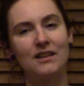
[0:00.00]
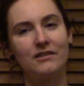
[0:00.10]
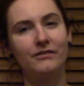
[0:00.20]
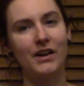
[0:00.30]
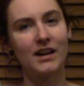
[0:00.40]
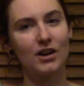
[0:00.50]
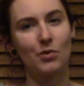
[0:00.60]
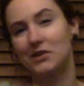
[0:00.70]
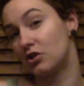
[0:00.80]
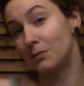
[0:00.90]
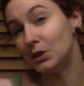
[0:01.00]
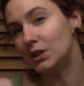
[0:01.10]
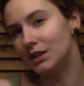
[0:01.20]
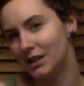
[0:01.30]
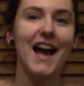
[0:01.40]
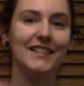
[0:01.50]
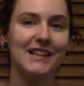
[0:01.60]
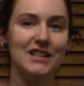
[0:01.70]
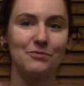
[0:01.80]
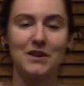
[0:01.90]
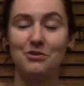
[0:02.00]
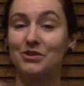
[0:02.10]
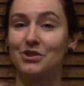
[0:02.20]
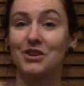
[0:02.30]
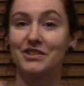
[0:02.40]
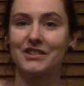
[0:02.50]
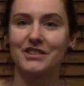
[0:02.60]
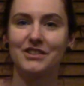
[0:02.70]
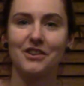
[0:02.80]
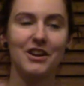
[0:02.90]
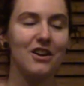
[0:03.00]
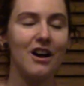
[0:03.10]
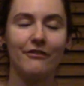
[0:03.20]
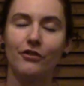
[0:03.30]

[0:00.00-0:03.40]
of questionable, at least when you starting off,